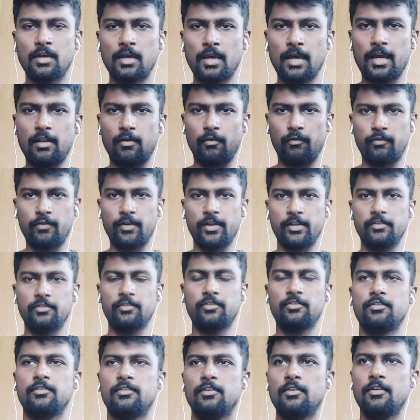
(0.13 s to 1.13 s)
Hello
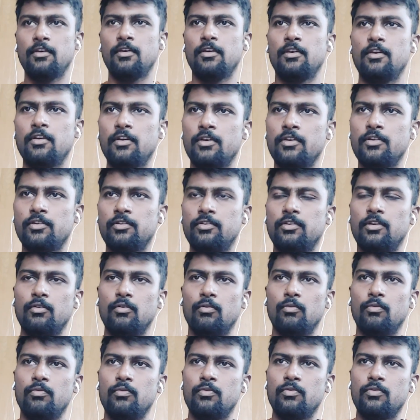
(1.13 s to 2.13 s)
friends. So
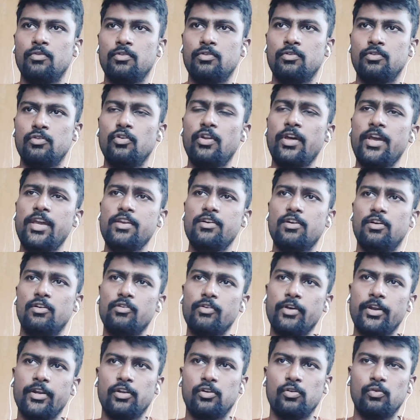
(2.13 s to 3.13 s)
today you are
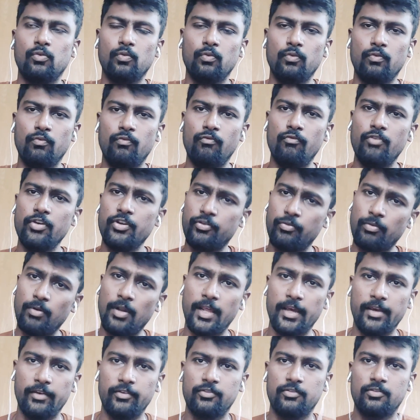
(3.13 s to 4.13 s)
going to
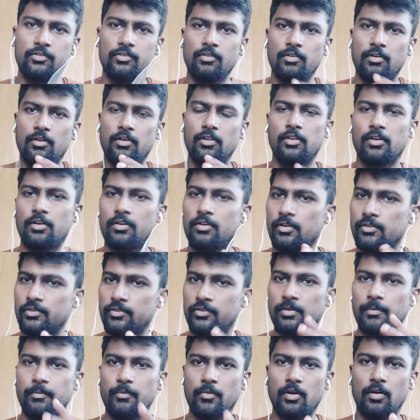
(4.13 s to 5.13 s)
visualize on the
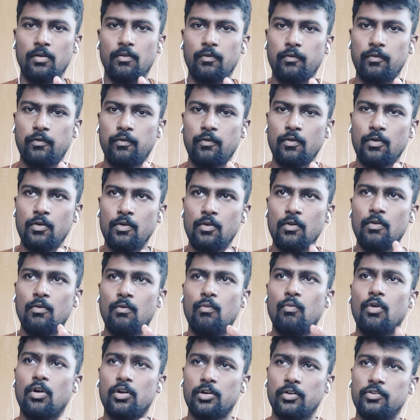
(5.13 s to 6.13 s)
concept of
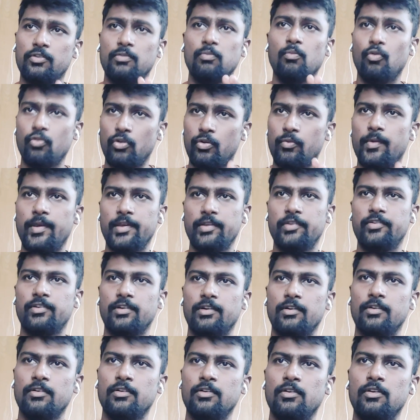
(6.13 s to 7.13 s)
what is motivation.
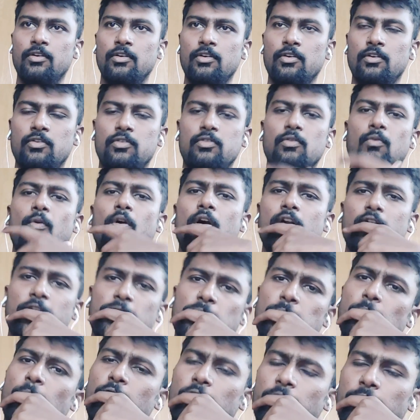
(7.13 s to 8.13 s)
So what is
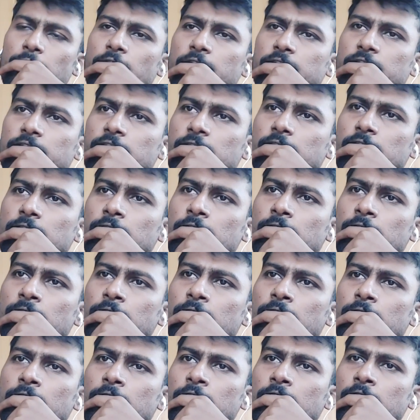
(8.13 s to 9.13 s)
motivation?
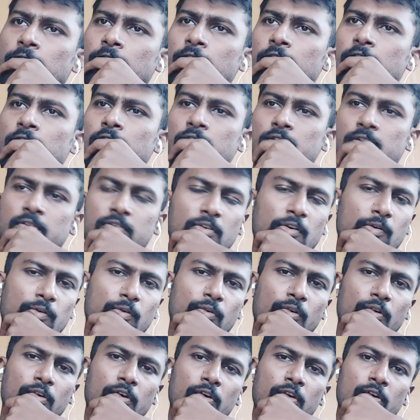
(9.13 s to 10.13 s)
So
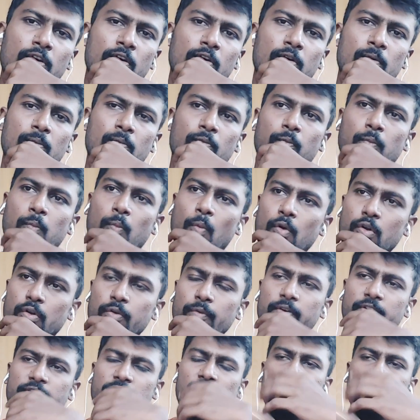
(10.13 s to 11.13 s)

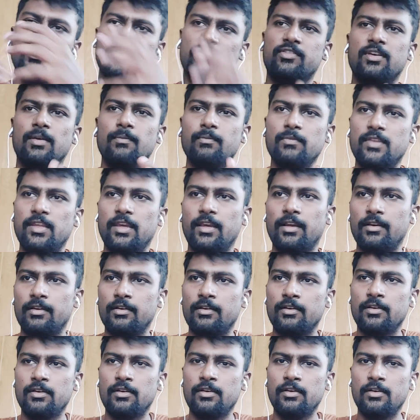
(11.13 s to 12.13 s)
motivation is something
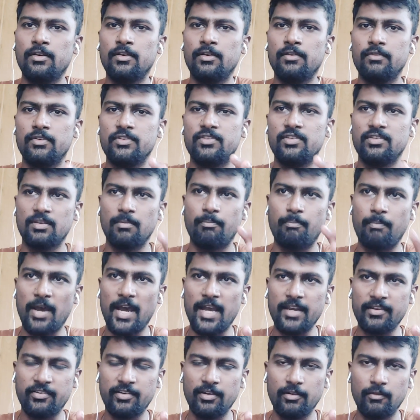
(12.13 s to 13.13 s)
which is a
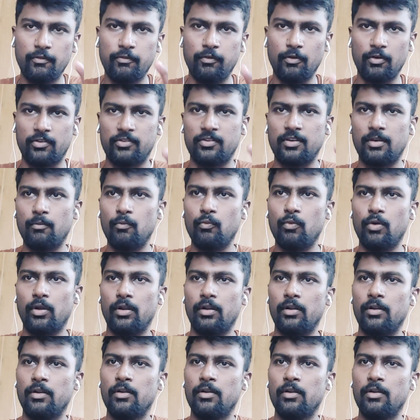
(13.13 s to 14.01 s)
passion for someone